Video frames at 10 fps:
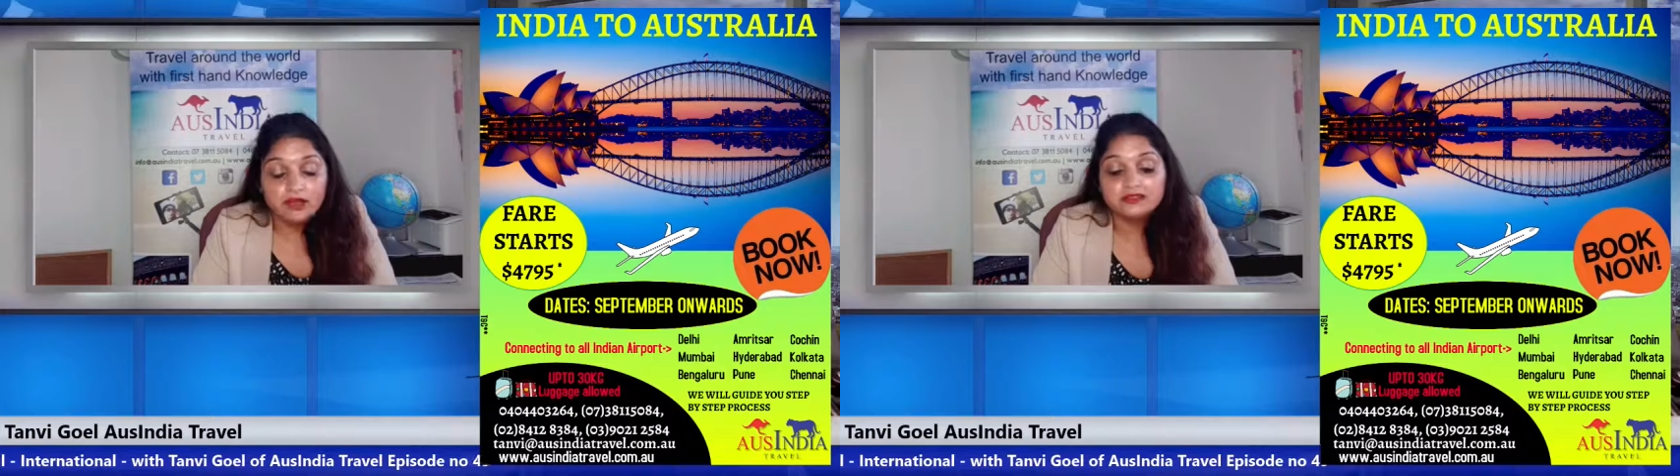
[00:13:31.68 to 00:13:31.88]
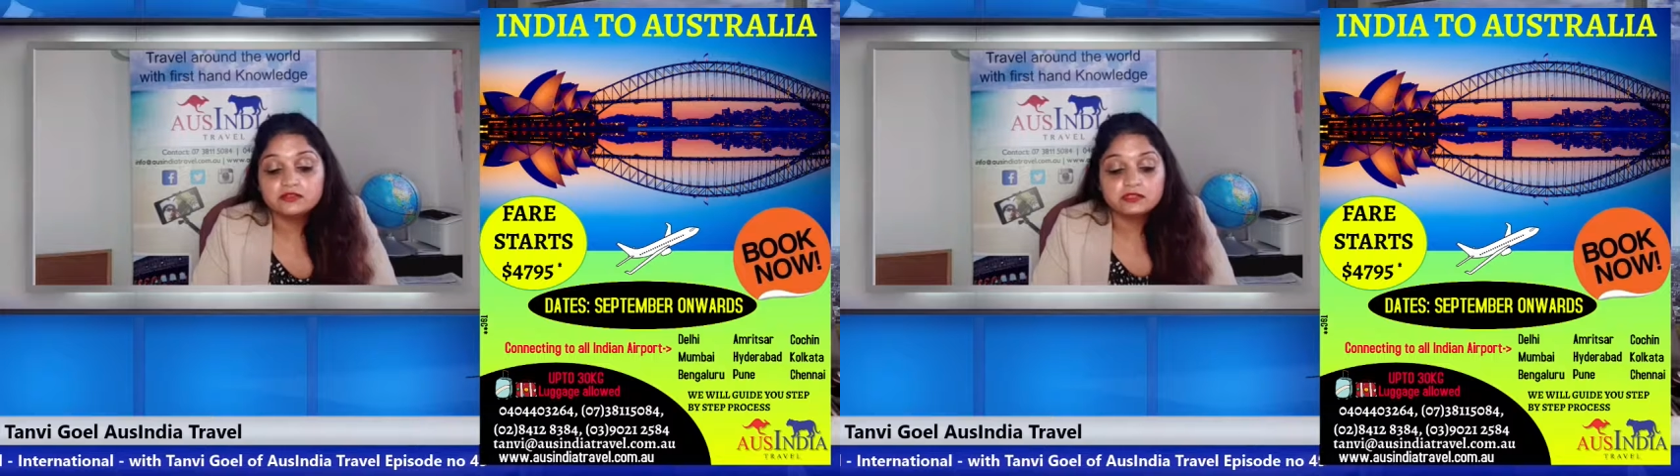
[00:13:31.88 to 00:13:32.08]
you
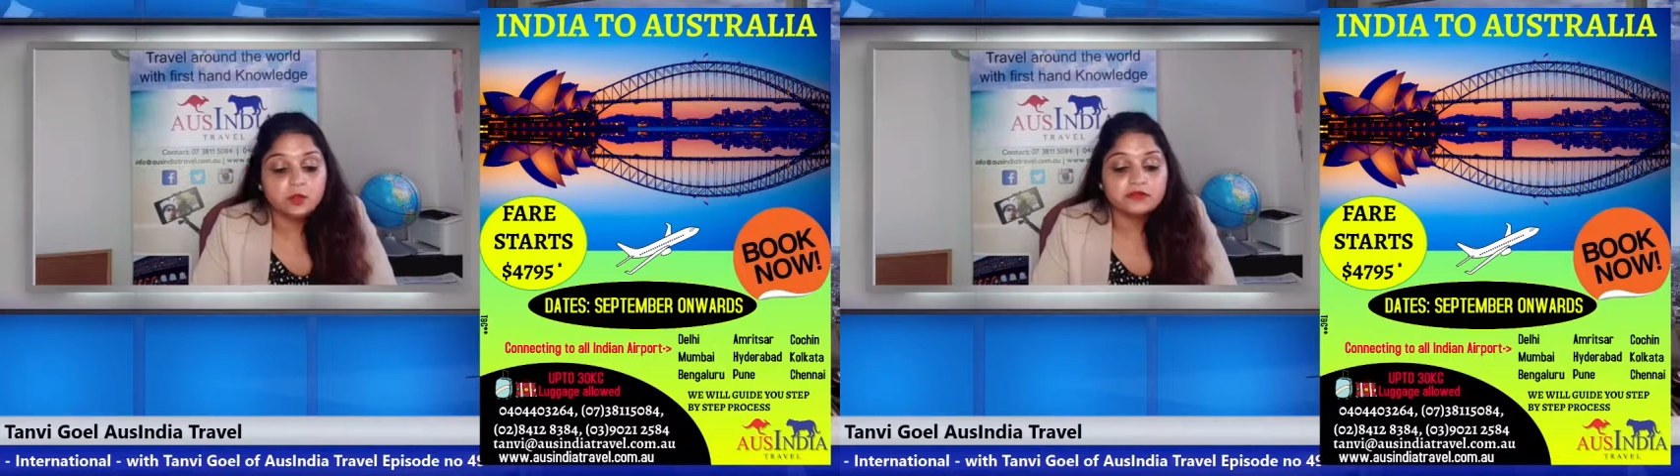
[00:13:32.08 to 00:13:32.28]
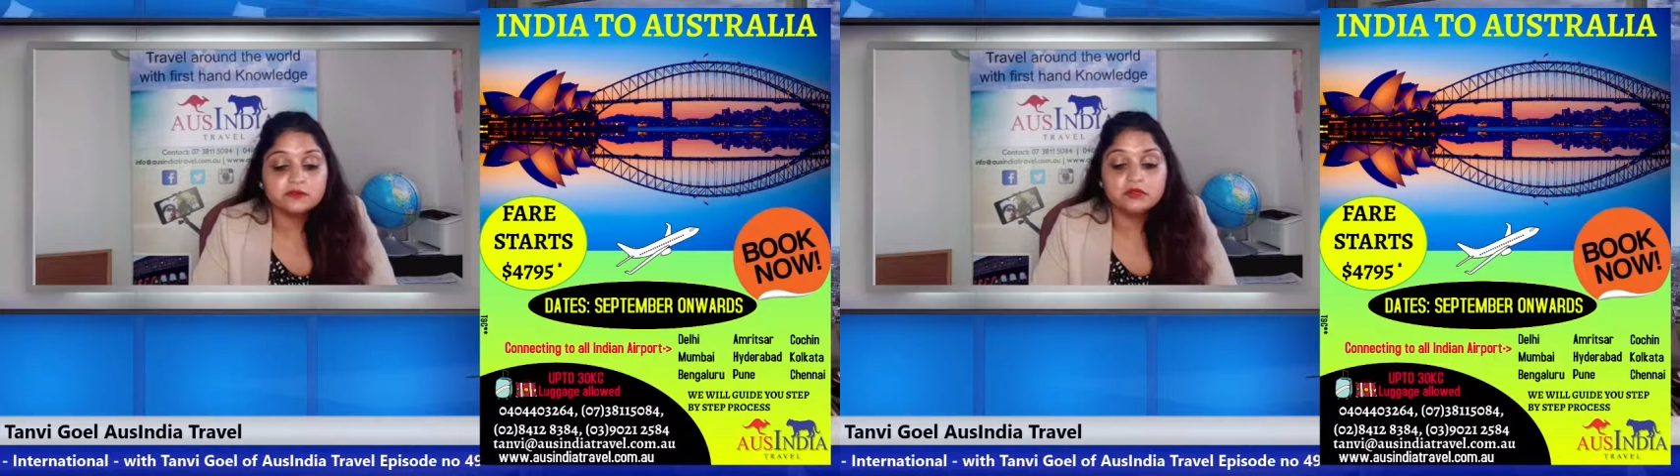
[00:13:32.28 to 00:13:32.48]
fast
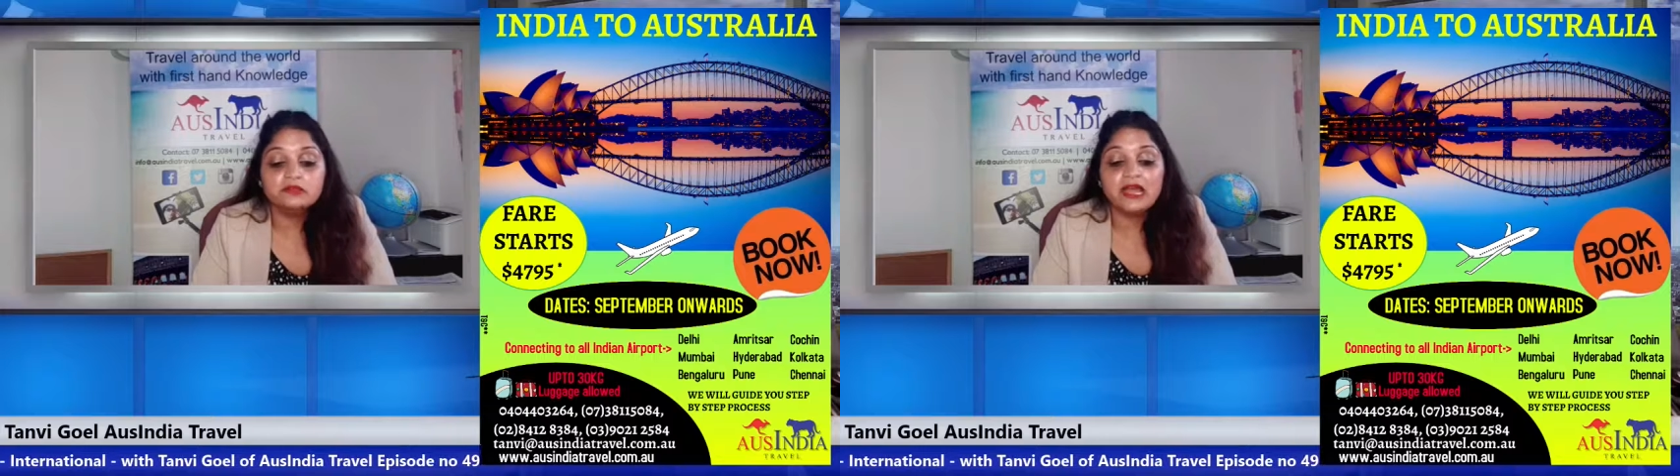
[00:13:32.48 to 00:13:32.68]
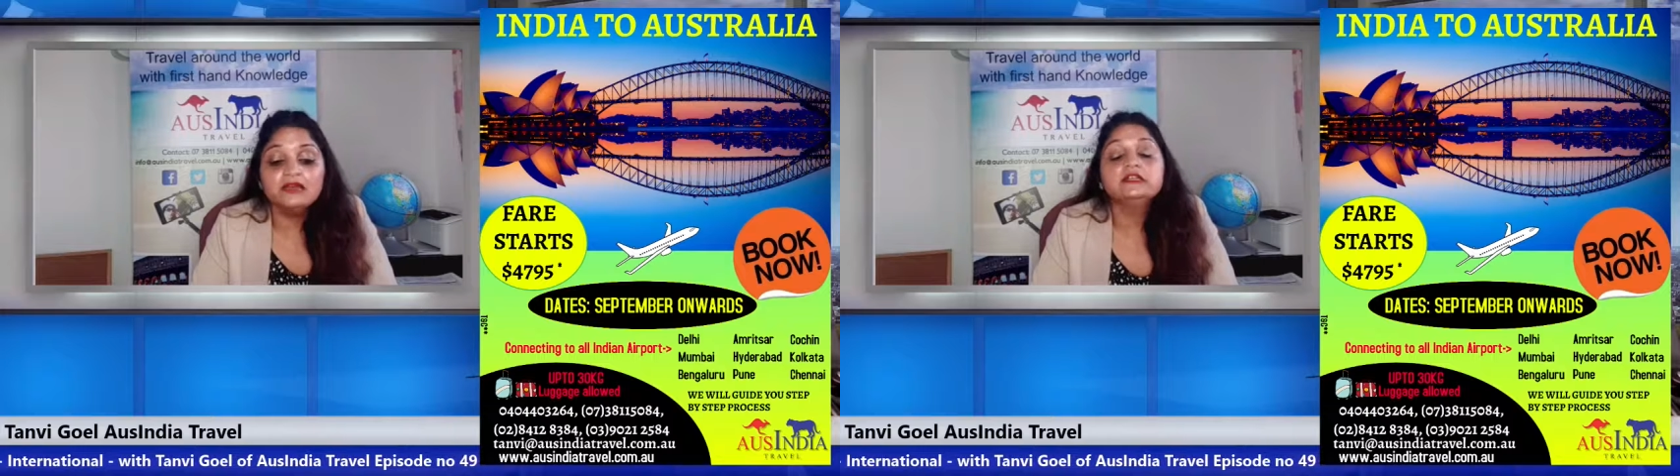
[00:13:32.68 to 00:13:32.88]
as possible
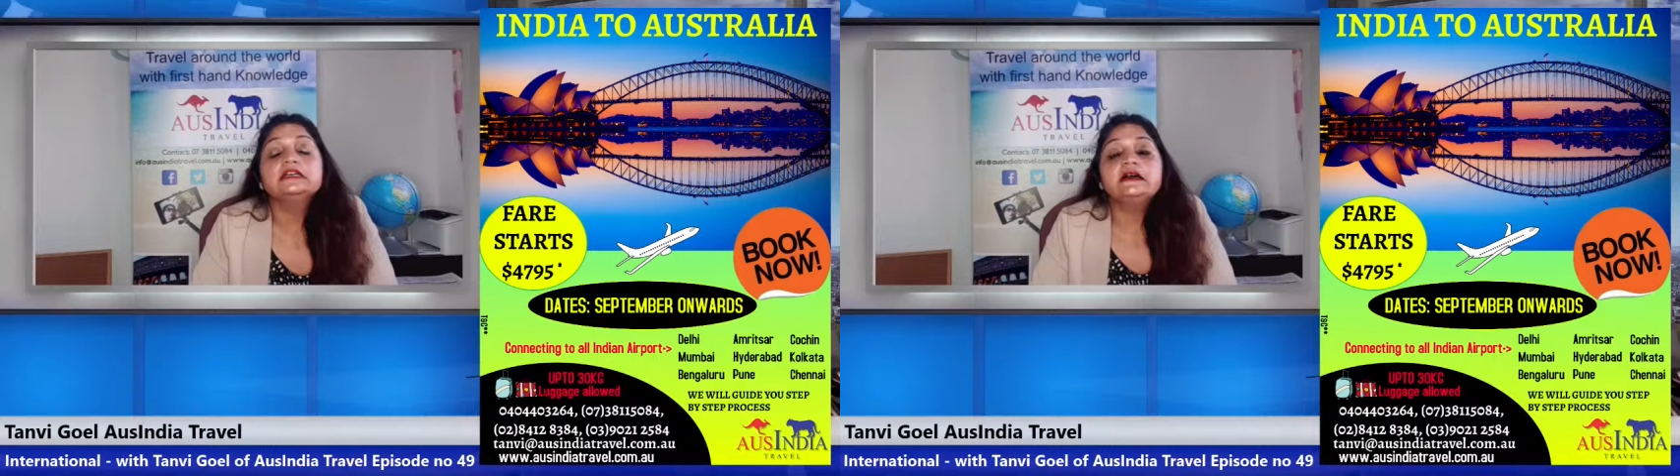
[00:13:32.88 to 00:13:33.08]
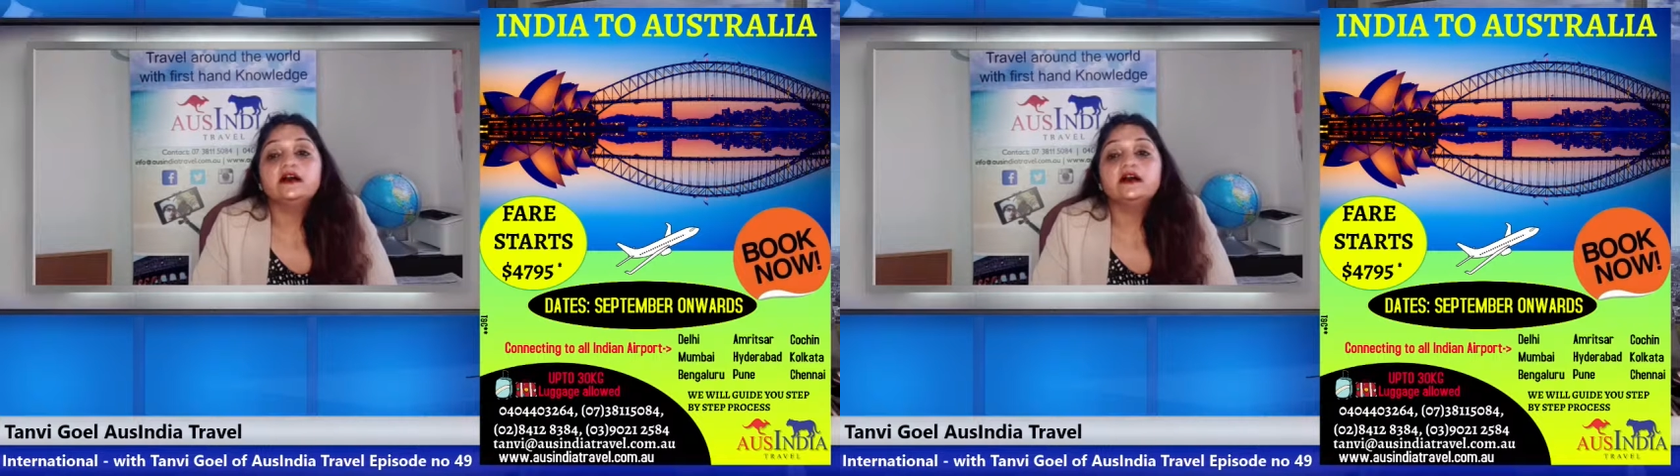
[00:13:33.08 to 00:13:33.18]
on that.